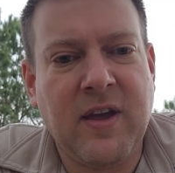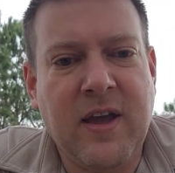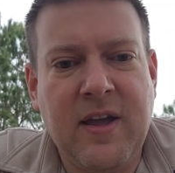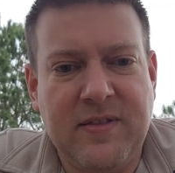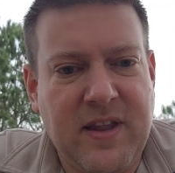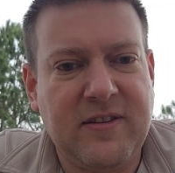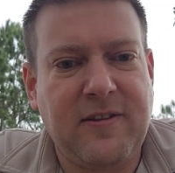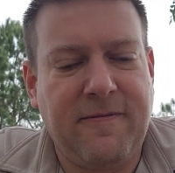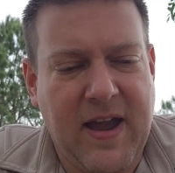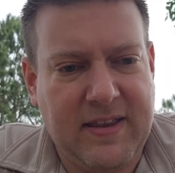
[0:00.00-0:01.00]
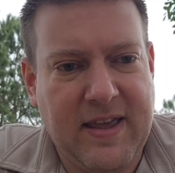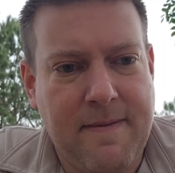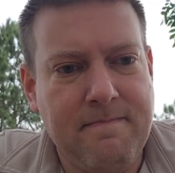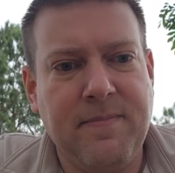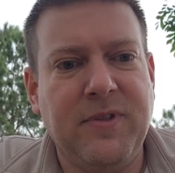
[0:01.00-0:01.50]
And that's the fact
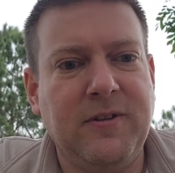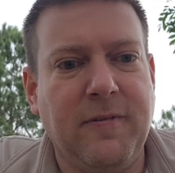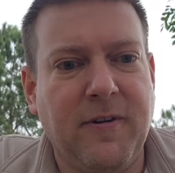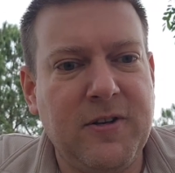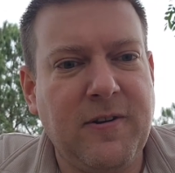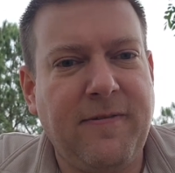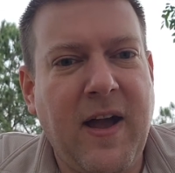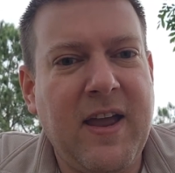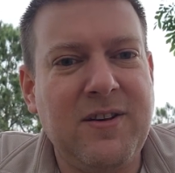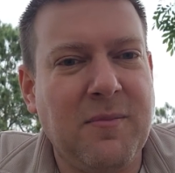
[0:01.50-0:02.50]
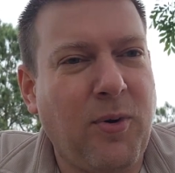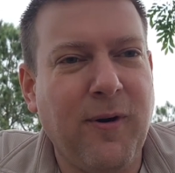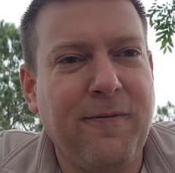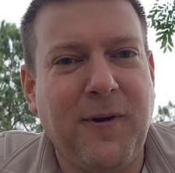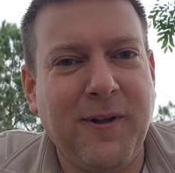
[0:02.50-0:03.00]
that diversifying your
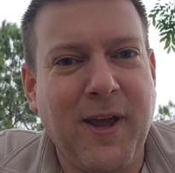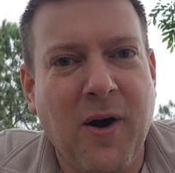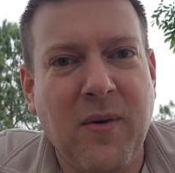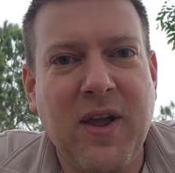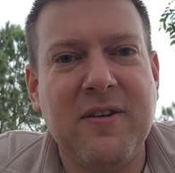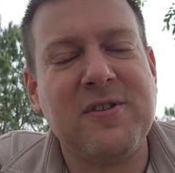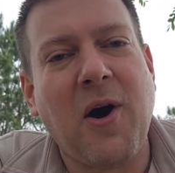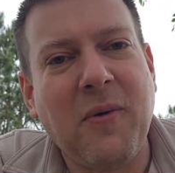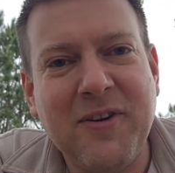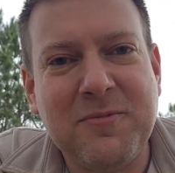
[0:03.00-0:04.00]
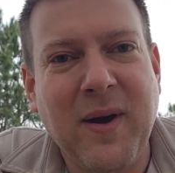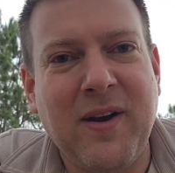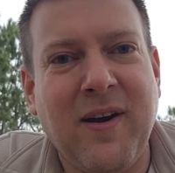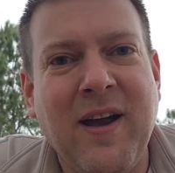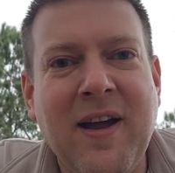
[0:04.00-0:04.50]
portfolio is always
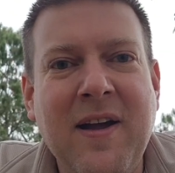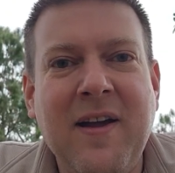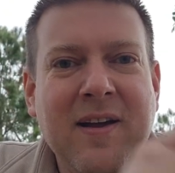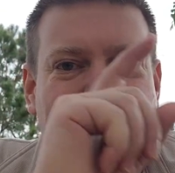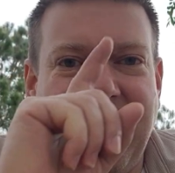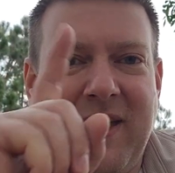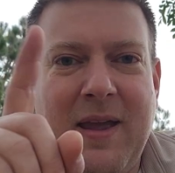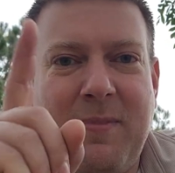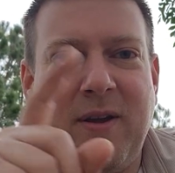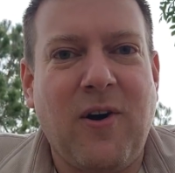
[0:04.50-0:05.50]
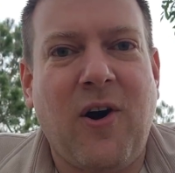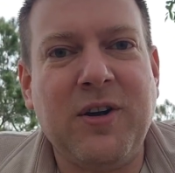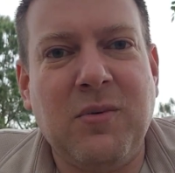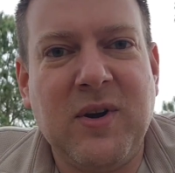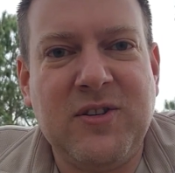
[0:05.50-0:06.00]
better than keeping
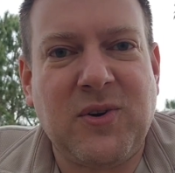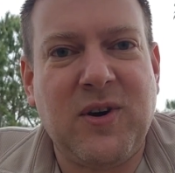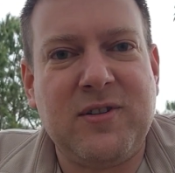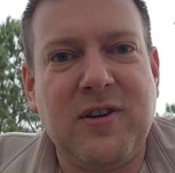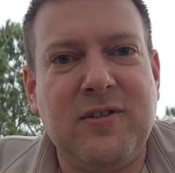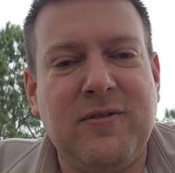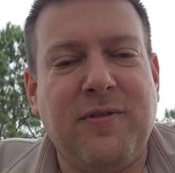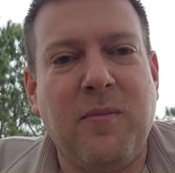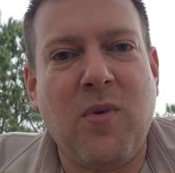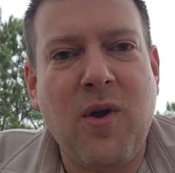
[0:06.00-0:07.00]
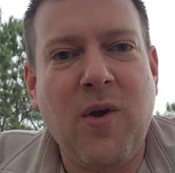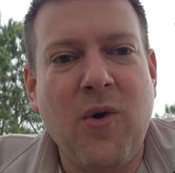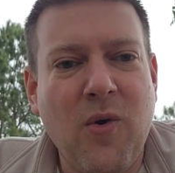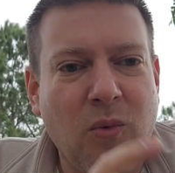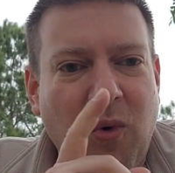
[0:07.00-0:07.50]
all your resources from
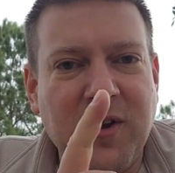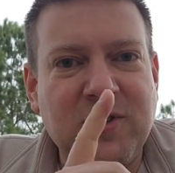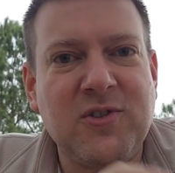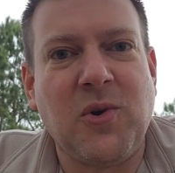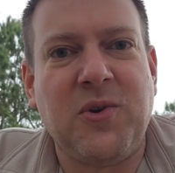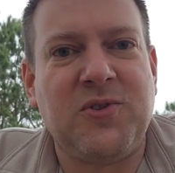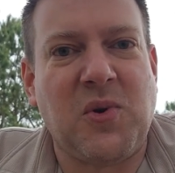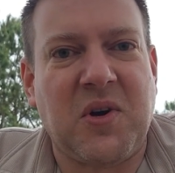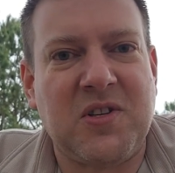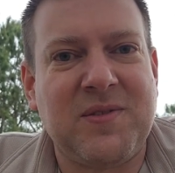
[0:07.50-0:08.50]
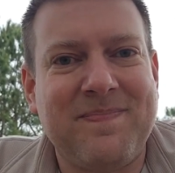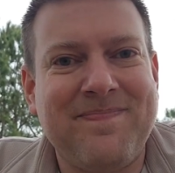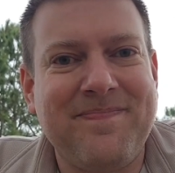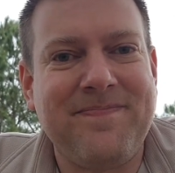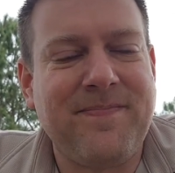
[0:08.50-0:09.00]
one sole source.
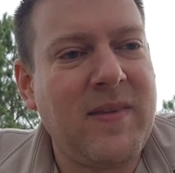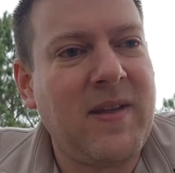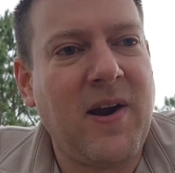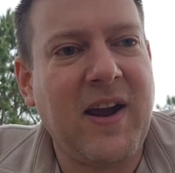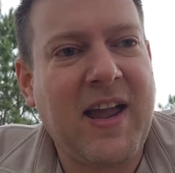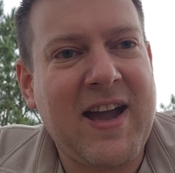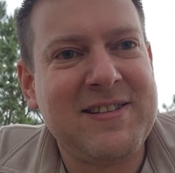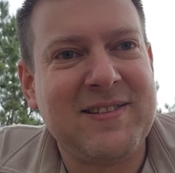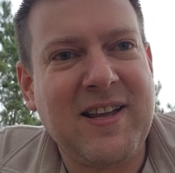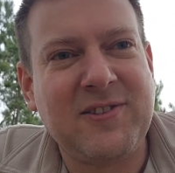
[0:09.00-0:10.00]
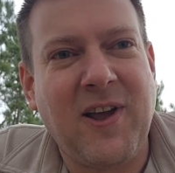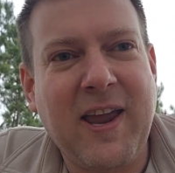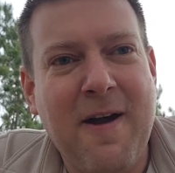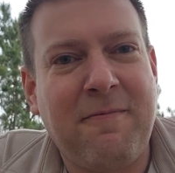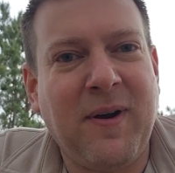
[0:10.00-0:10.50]
All right, guys, that's all
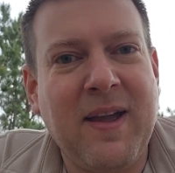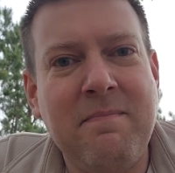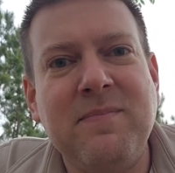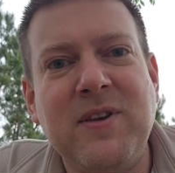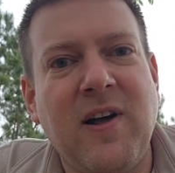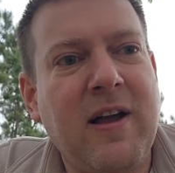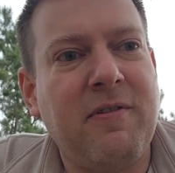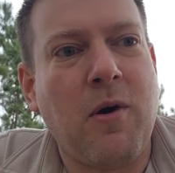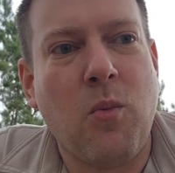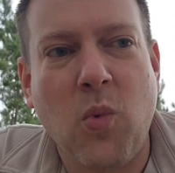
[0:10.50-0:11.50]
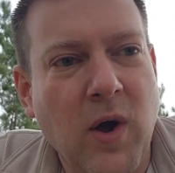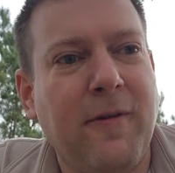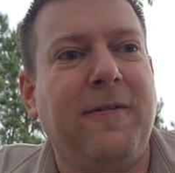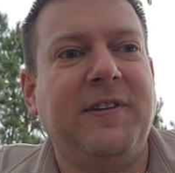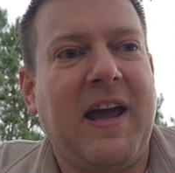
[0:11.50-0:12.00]
I got for you. Y'all have a
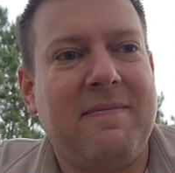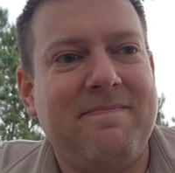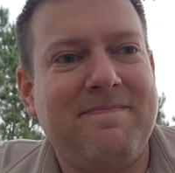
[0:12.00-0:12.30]
wonderful day.